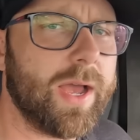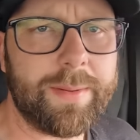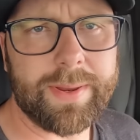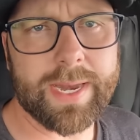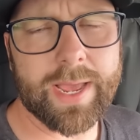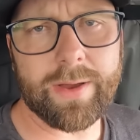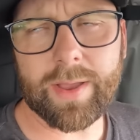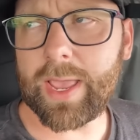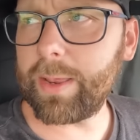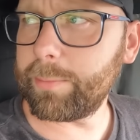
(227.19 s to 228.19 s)
behind me
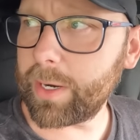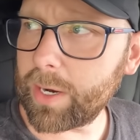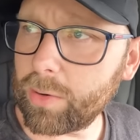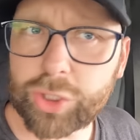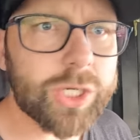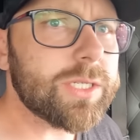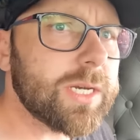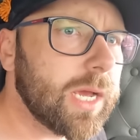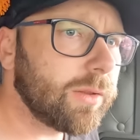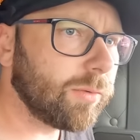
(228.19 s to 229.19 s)
now, and we're gonna go
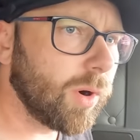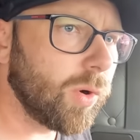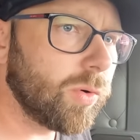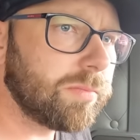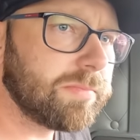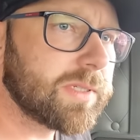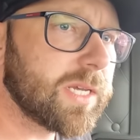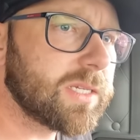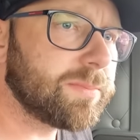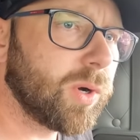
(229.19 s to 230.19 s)
just down the road. It
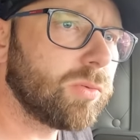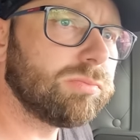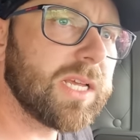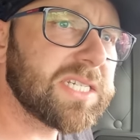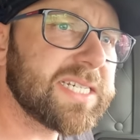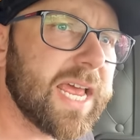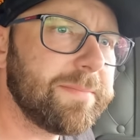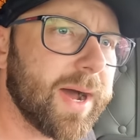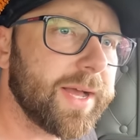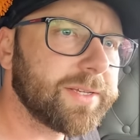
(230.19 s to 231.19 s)
says about less than
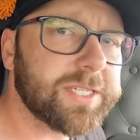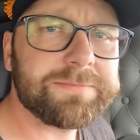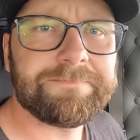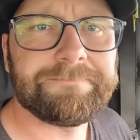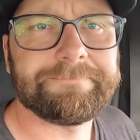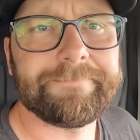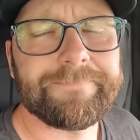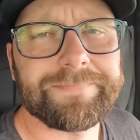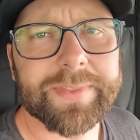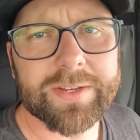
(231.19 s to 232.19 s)
ten miles.
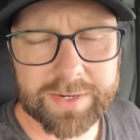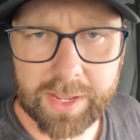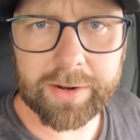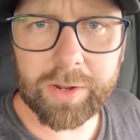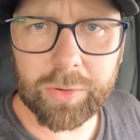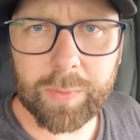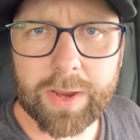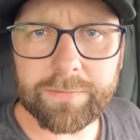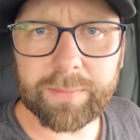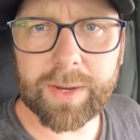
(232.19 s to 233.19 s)
There's another load
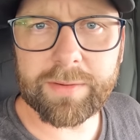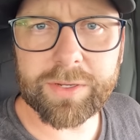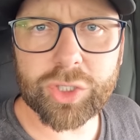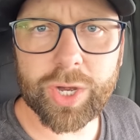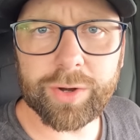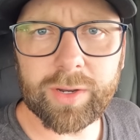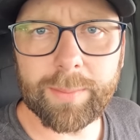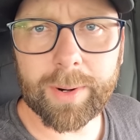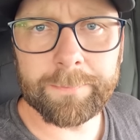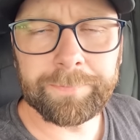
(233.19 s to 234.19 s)
waiting for me of engineered
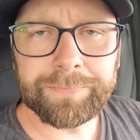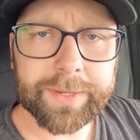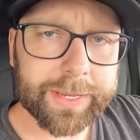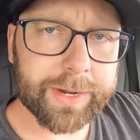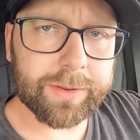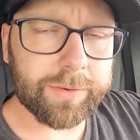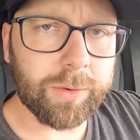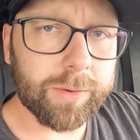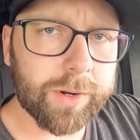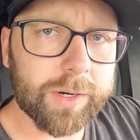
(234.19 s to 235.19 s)
lumber. I'm gonna
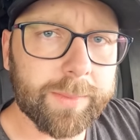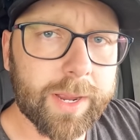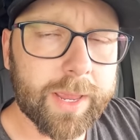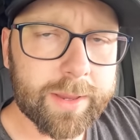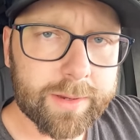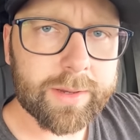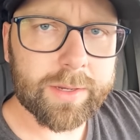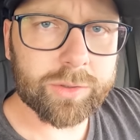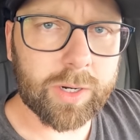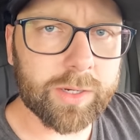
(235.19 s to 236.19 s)
throw it onto my
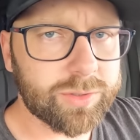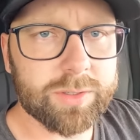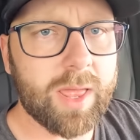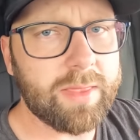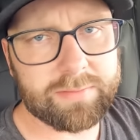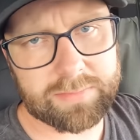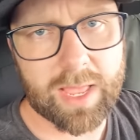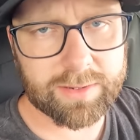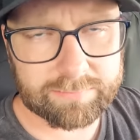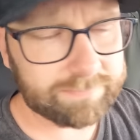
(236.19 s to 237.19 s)
trailer. So that,
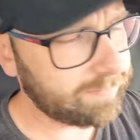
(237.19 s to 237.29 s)
that